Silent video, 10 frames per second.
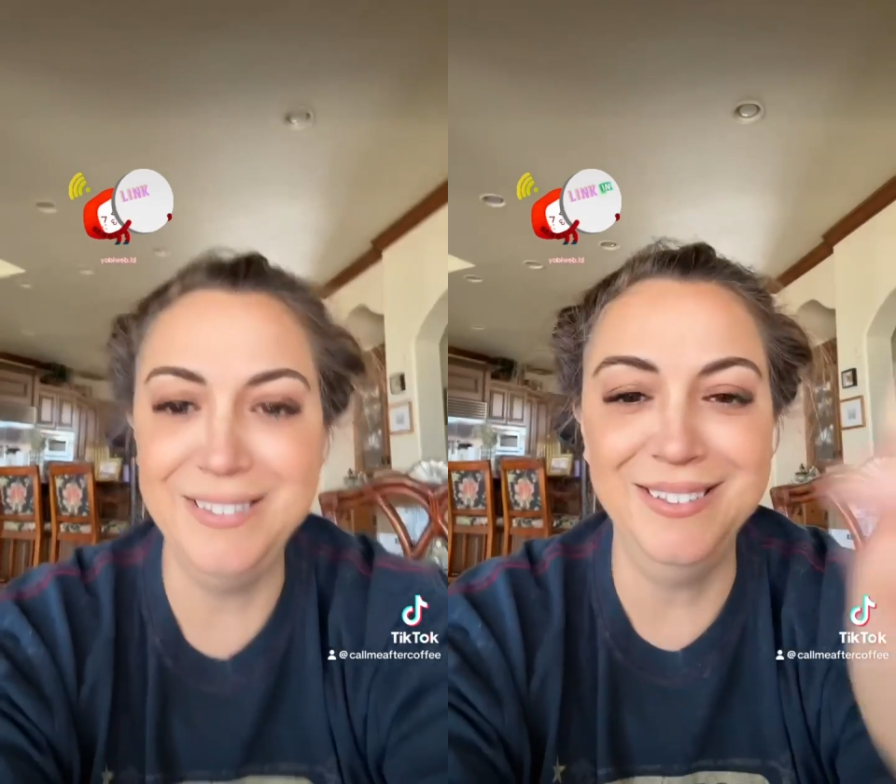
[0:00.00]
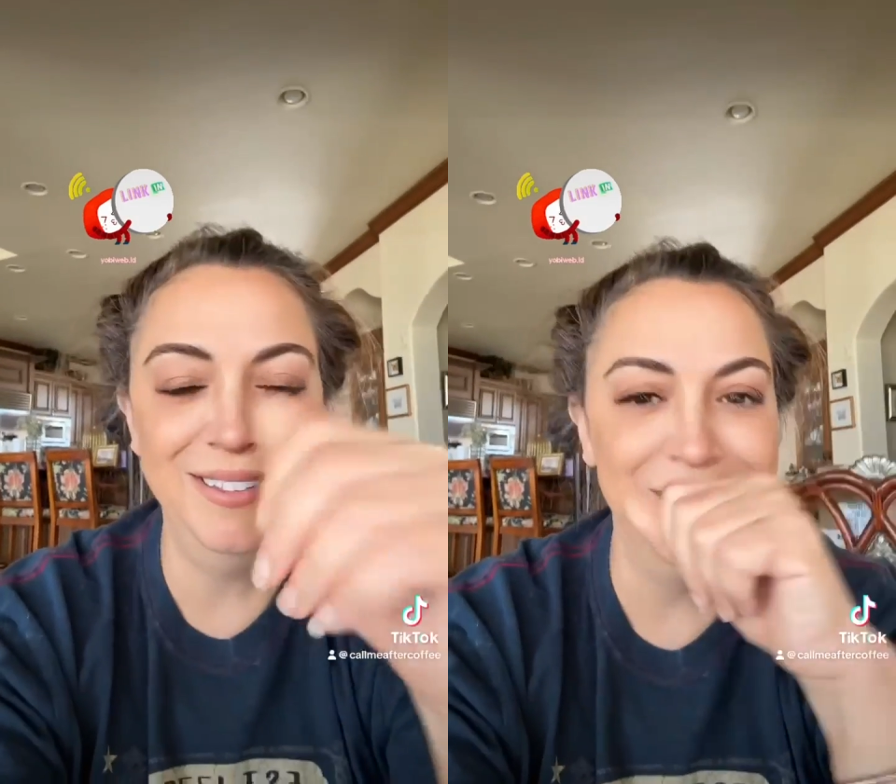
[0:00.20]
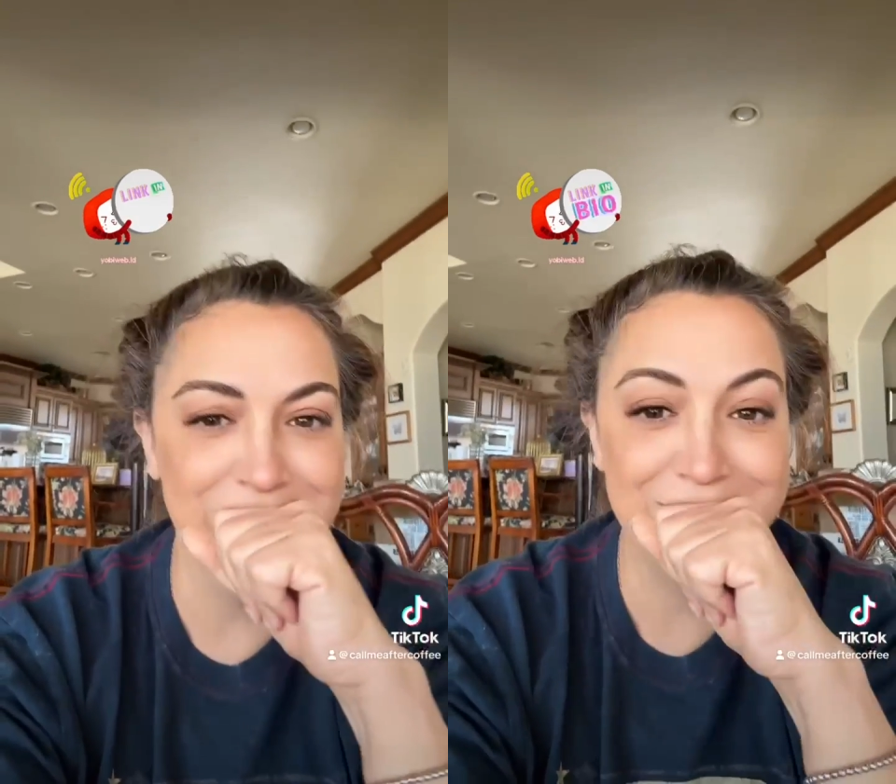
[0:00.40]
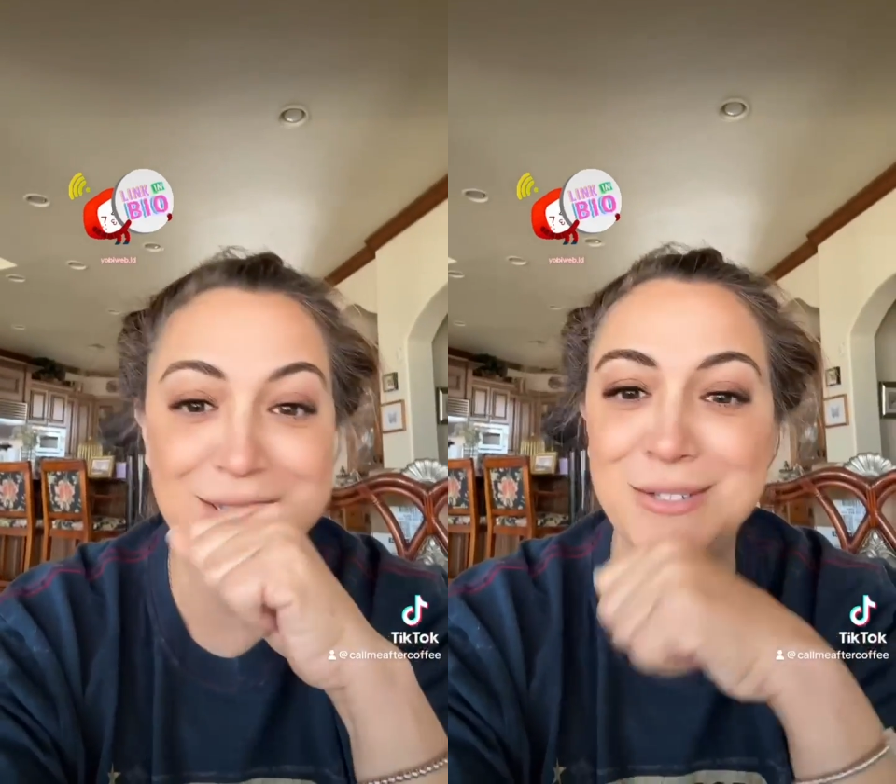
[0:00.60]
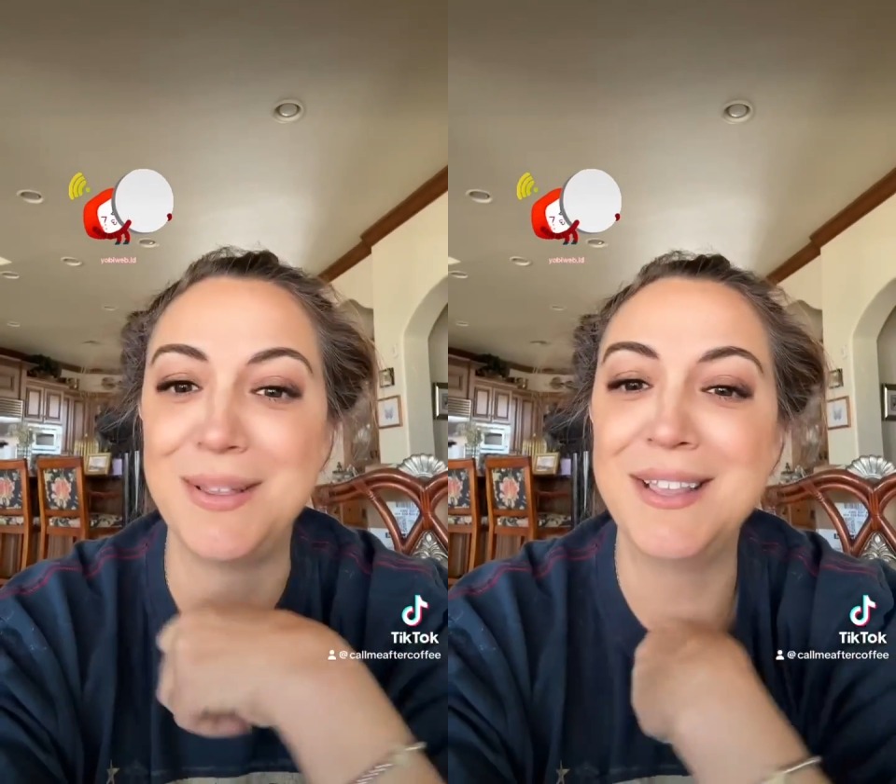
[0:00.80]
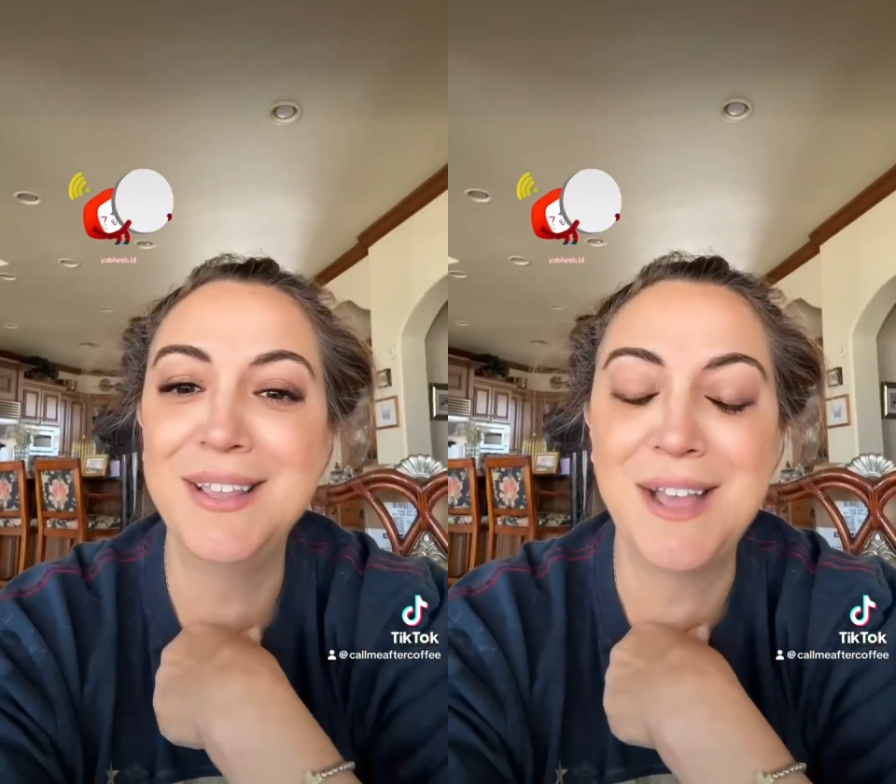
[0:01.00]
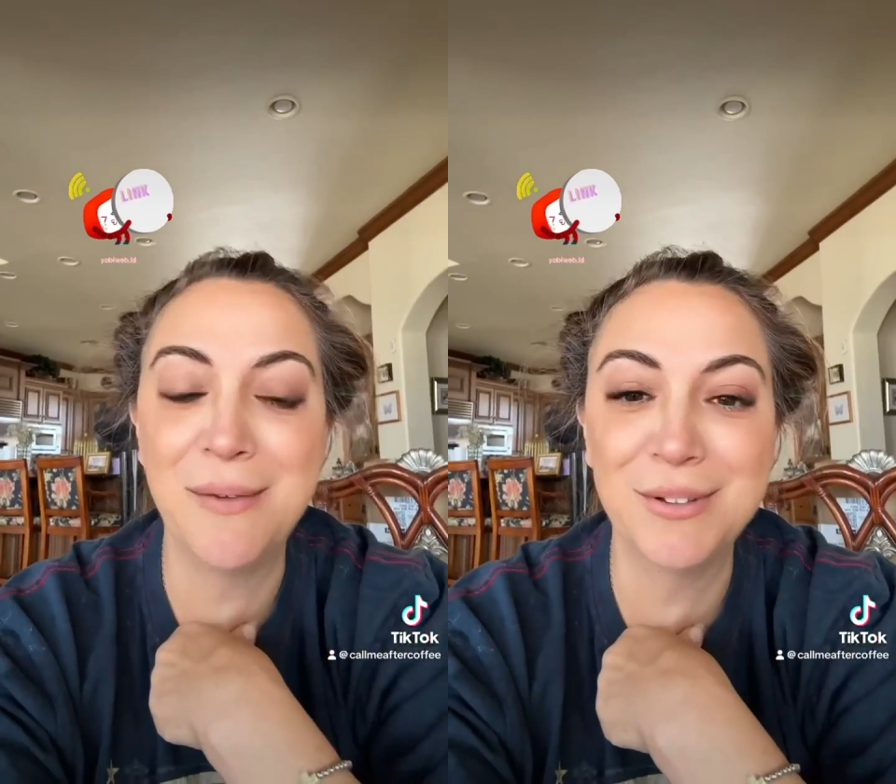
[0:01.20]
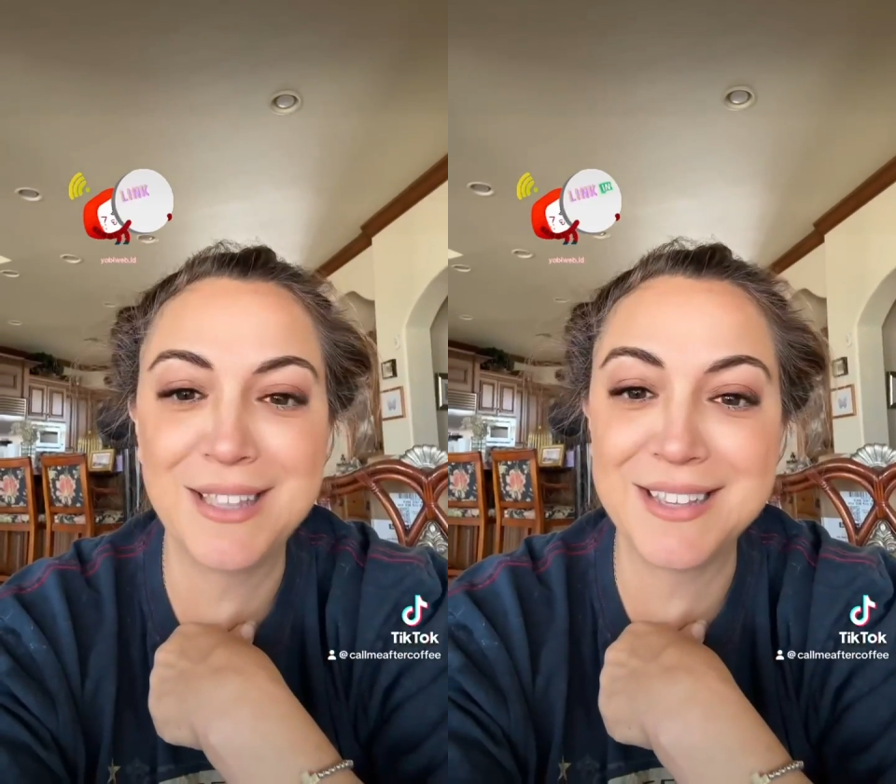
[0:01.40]
excuse me, I'm
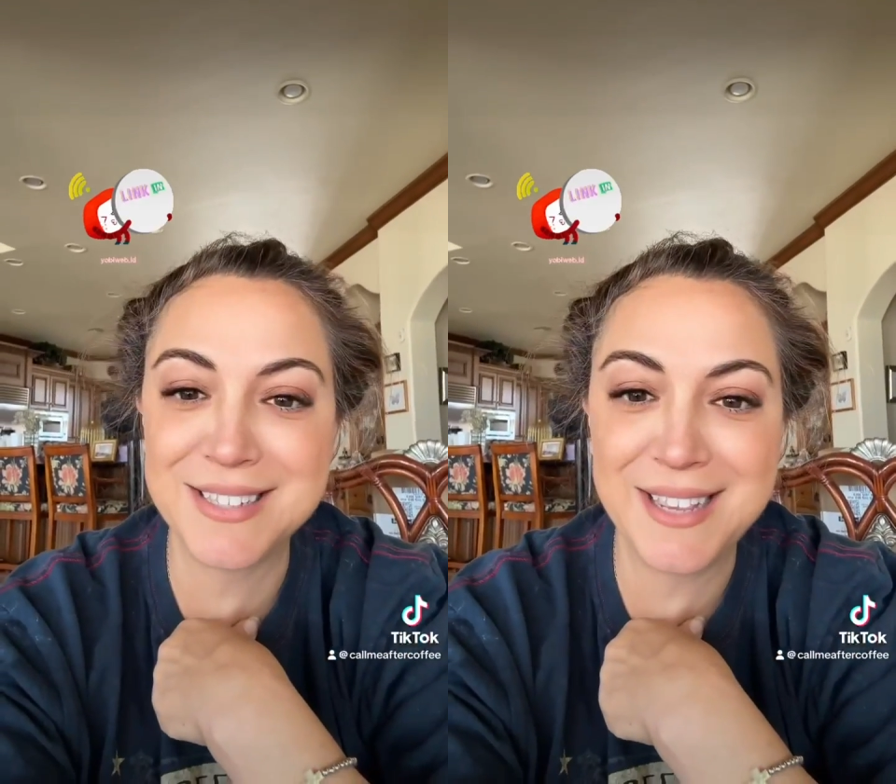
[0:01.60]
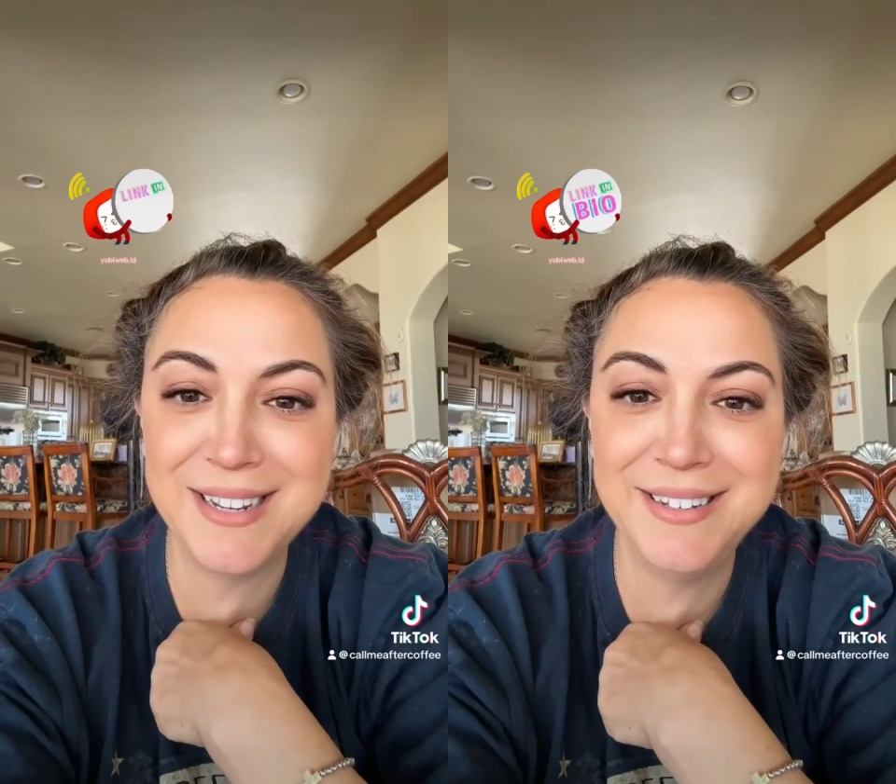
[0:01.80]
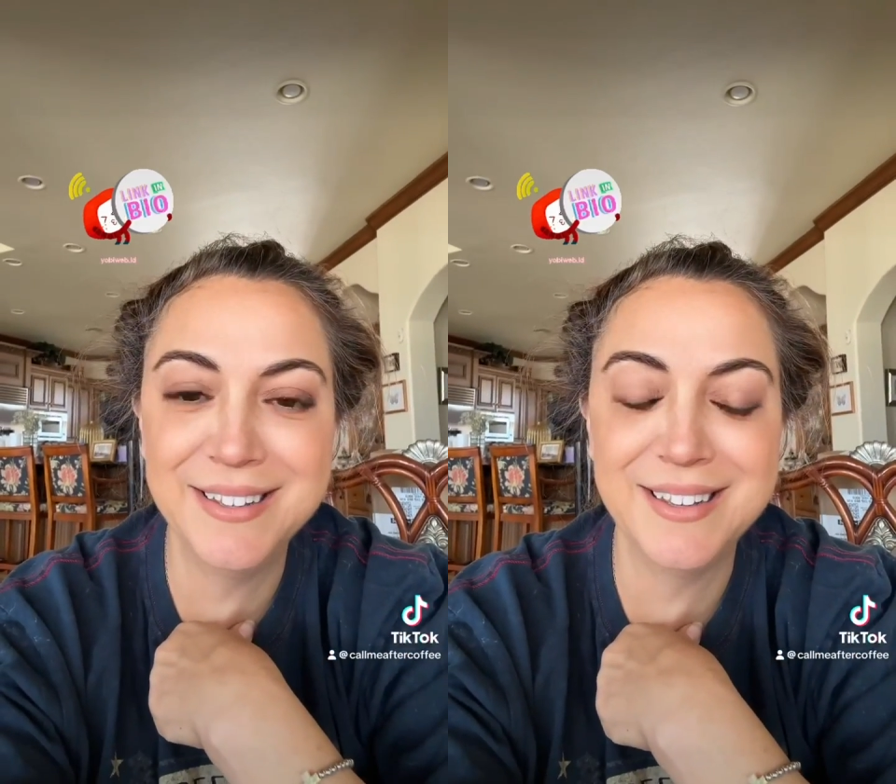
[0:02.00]
really excited.